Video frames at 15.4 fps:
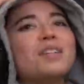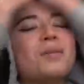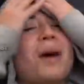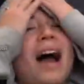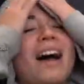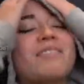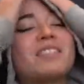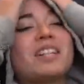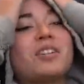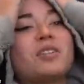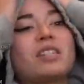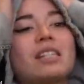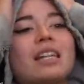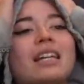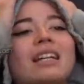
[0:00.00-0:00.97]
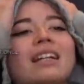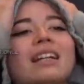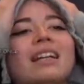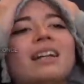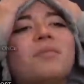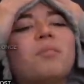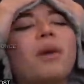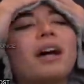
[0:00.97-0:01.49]
you have to understand
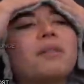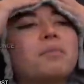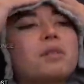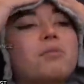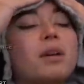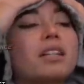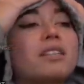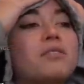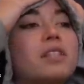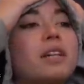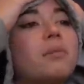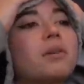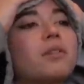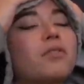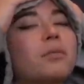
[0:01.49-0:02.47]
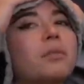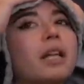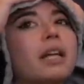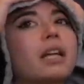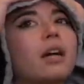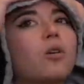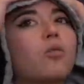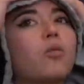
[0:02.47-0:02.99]
my perspective is coming from
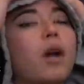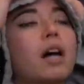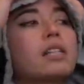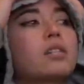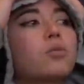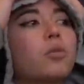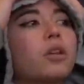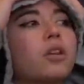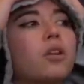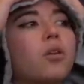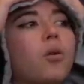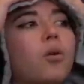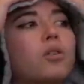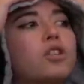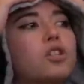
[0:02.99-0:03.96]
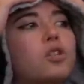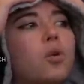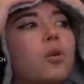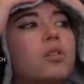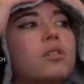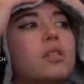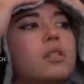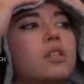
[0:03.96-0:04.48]
like Rust, where they're just
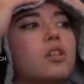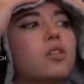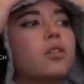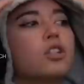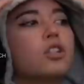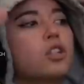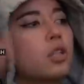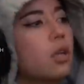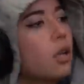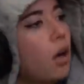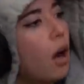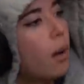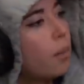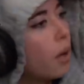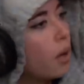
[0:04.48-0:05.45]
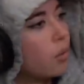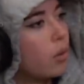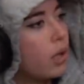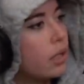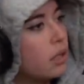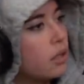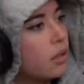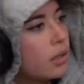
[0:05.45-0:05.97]
horses and you can just hop on
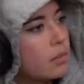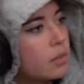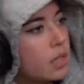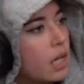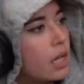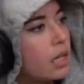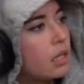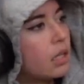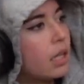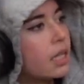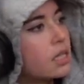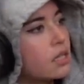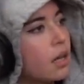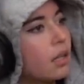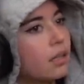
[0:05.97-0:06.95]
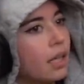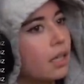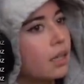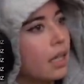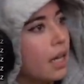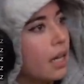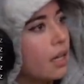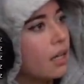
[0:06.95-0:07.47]
one. You know what I'm saying? Like it's not like
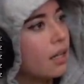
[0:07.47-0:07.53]
that.